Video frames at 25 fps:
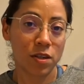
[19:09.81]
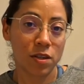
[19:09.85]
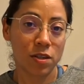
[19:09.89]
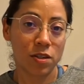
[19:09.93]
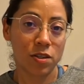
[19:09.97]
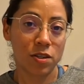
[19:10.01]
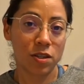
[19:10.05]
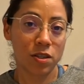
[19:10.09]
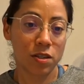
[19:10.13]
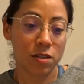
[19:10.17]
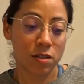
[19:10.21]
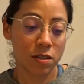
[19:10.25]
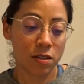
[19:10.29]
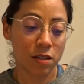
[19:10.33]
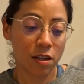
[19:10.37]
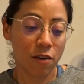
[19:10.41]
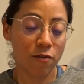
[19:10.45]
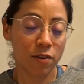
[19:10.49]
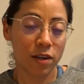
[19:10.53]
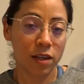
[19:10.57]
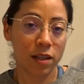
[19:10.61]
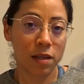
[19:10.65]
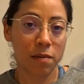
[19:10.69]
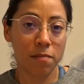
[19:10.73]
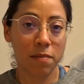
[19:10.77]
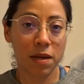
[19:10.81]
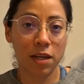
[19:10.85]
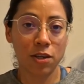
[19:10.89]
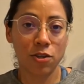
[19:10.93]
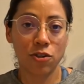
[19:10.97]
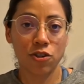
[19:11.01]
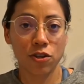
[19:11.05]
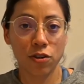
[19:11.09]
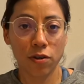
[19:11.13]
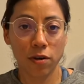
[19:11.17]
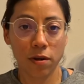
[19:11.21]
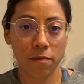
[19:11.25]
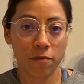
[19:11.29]
just definitely make
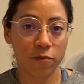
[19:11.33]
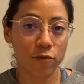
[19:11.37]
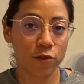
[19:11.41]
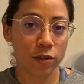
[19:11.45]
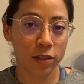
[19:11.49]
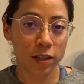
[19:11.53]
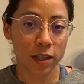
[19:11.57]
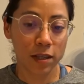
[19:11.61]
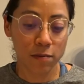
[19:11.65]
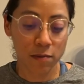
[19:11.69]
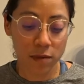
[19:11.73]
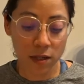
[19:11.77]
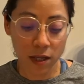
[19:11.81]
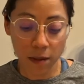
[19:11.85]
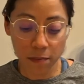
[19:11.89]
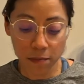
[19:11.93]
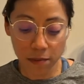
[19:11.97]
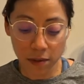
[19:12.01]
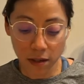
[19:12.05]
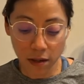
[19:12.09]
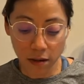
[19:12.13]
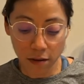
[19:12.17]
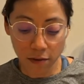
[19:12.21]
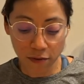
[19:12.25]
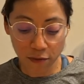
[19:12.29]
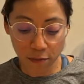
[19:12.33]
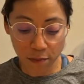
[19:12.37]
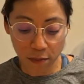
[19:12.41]
sure I'm fully topped off